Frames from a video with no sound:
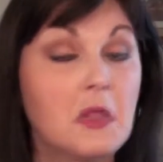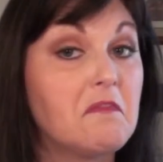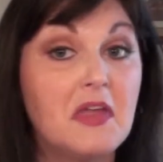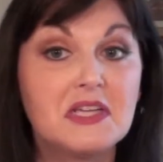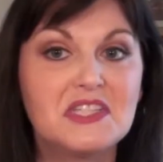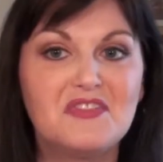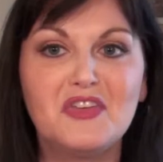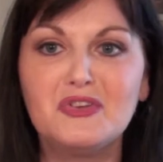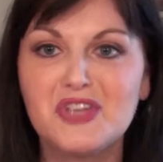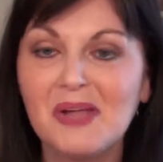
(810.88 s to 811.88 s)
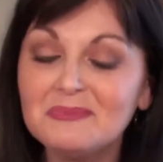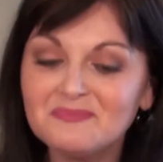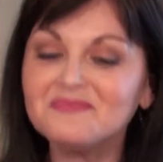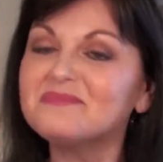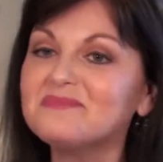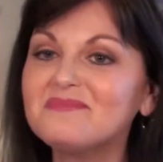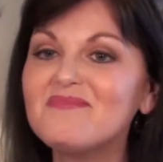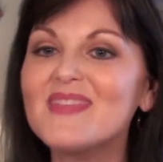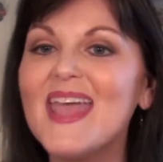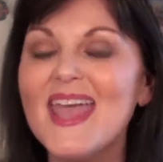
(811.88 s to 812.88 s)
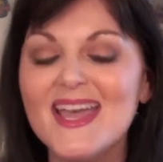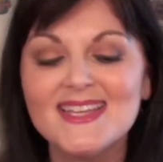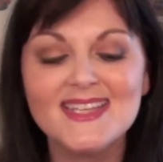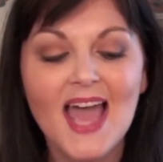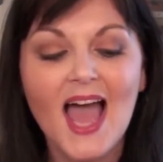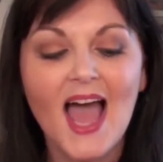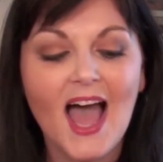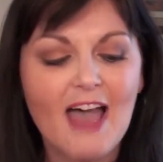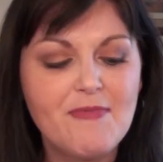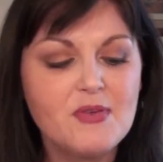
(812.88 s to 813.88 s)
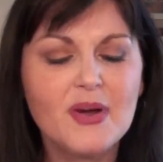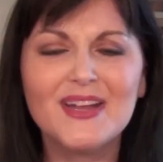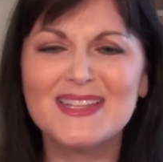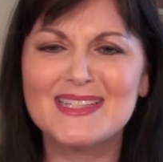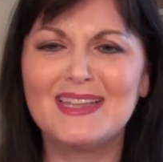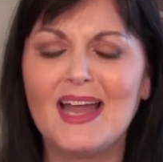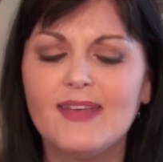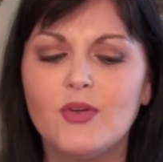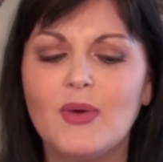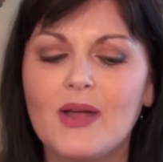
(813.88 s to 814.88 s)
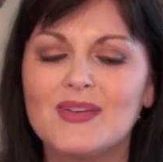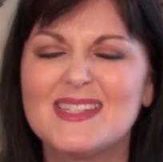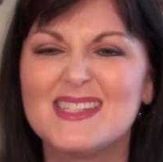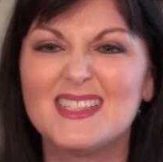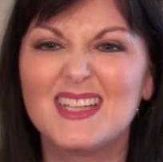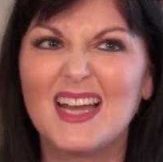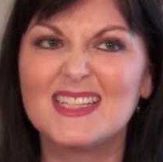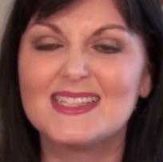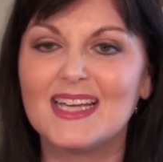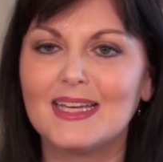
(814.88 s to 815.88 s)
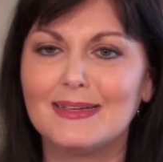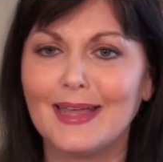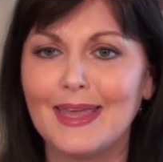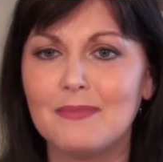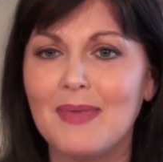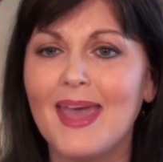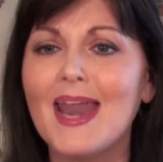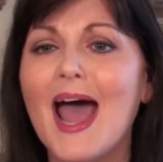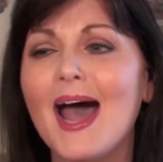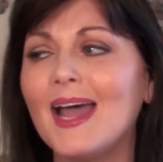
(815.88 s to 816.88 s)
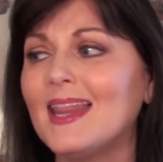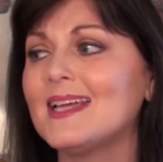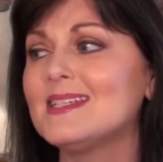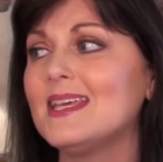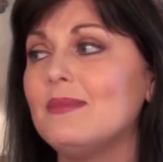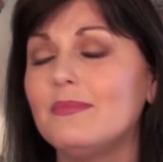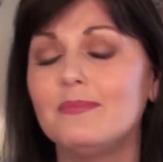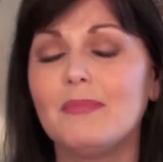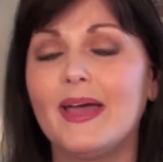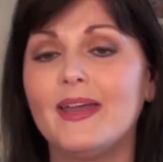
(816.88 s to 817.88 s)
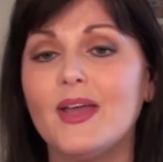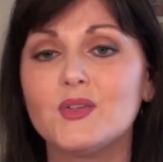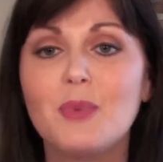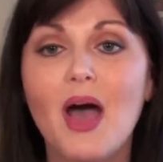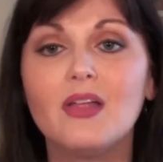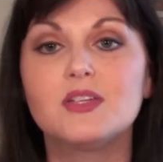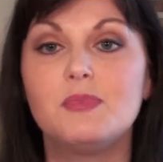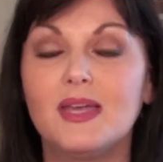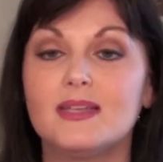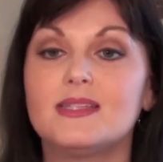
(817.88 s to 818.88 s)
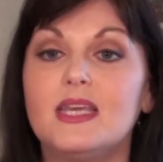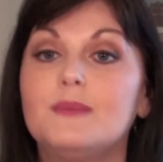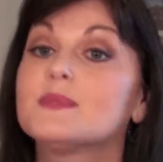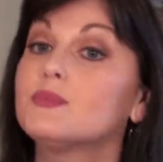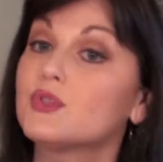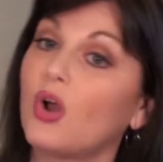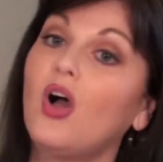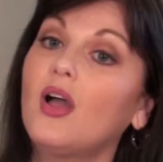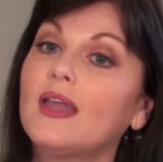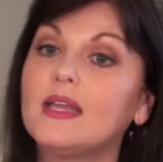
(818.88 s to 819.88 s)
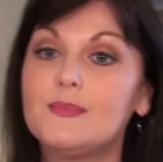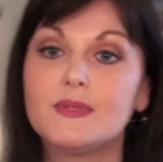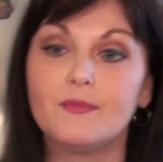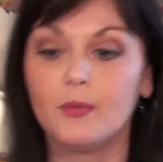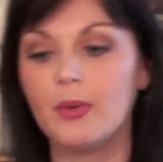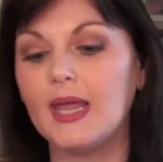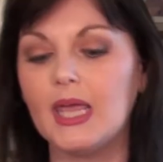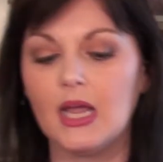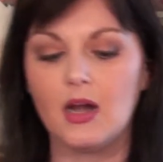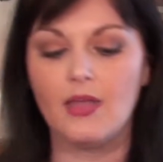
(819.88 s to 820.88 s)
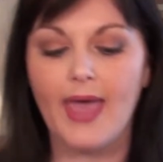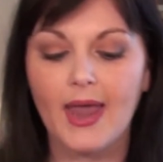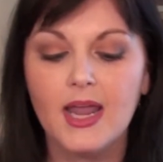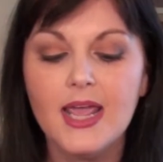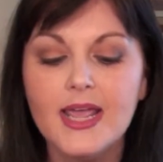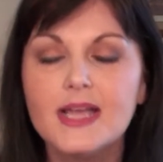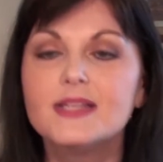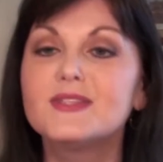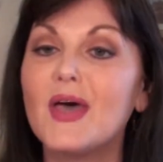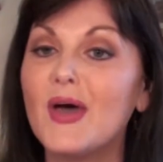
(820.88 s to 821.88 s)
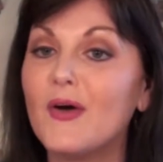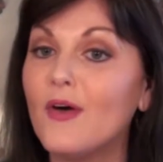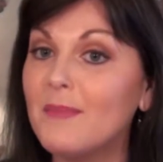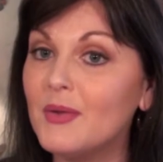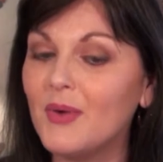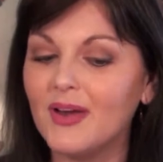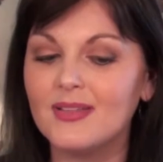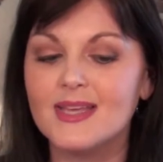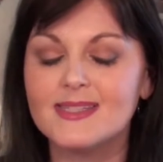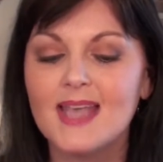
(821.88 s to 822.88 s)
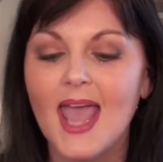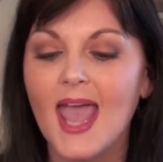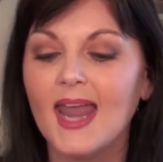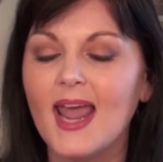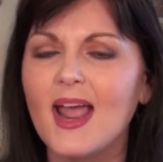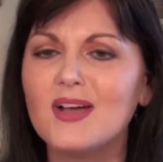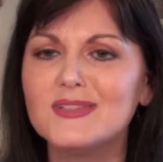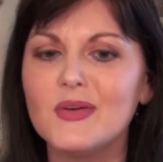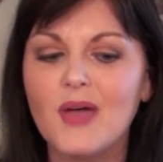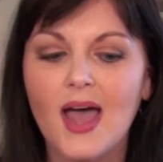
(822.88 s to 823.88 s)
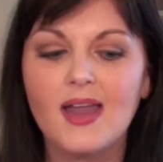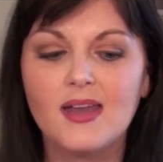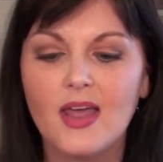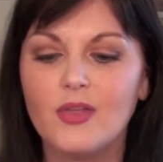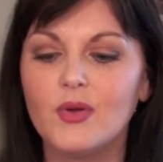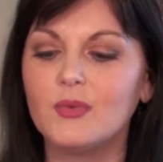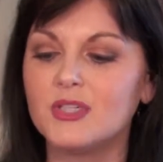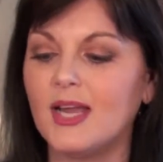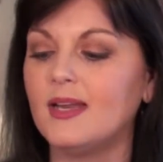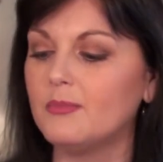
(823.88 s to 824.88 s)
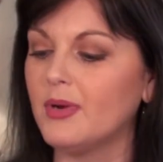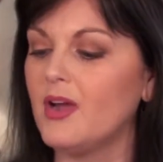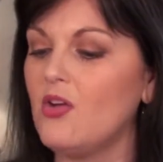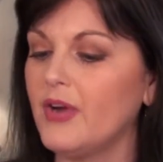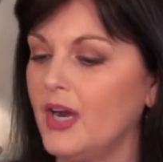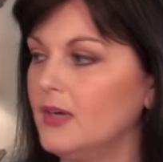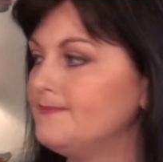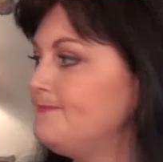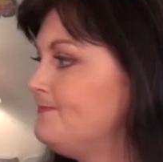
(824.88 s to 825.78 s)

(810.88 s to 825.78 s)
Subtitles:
Fancy Fuchsia. And I've been wearing this a lot, even when I was kind of sick and like in bed. I like to keep my nails polished because it keeps them strong and keeps them from breaking and all that. So I've been wearing this, and I also got another one which I didn't bring over here.